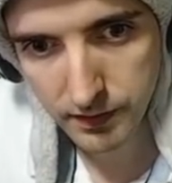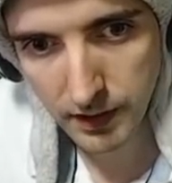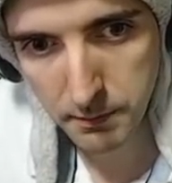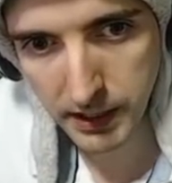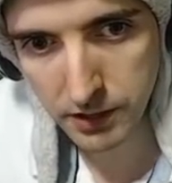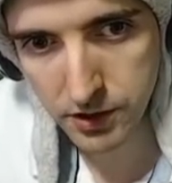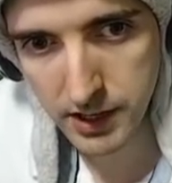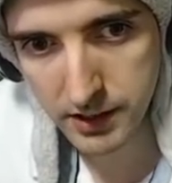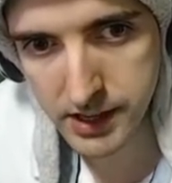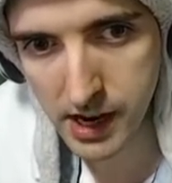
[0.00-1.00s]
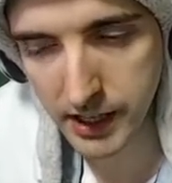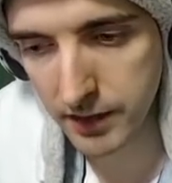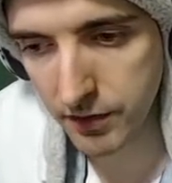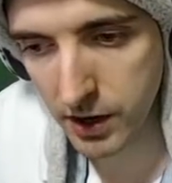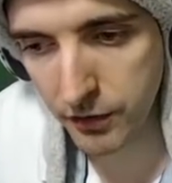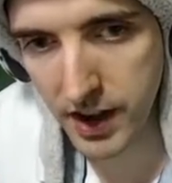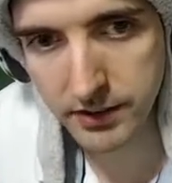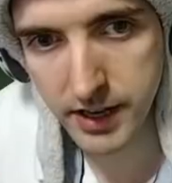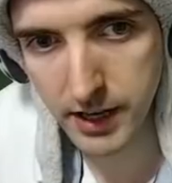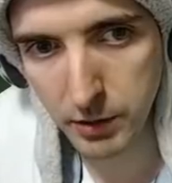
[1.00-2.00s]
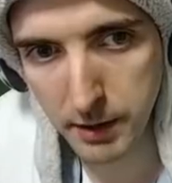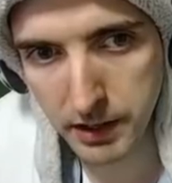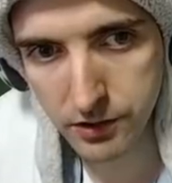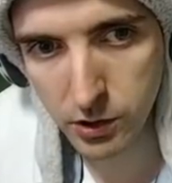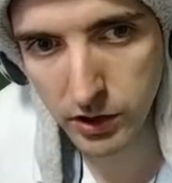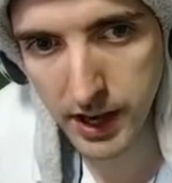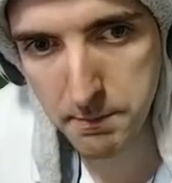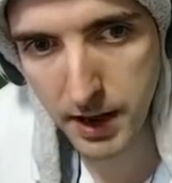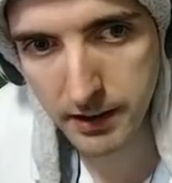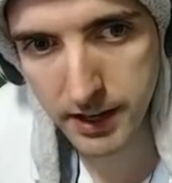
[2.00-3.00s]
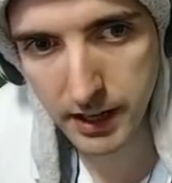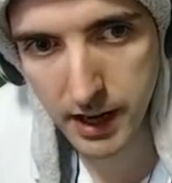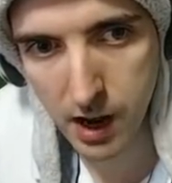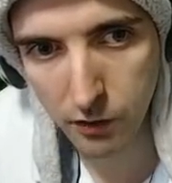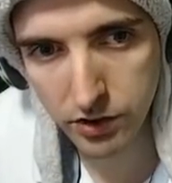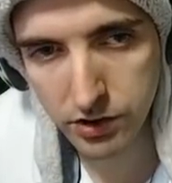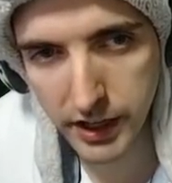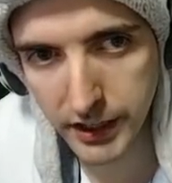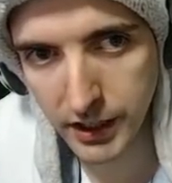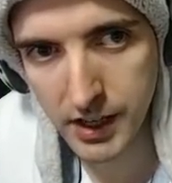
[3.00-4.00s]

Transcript: Because you're not stacking it very fast anyway, because you only have Meditate and Alpha Strike.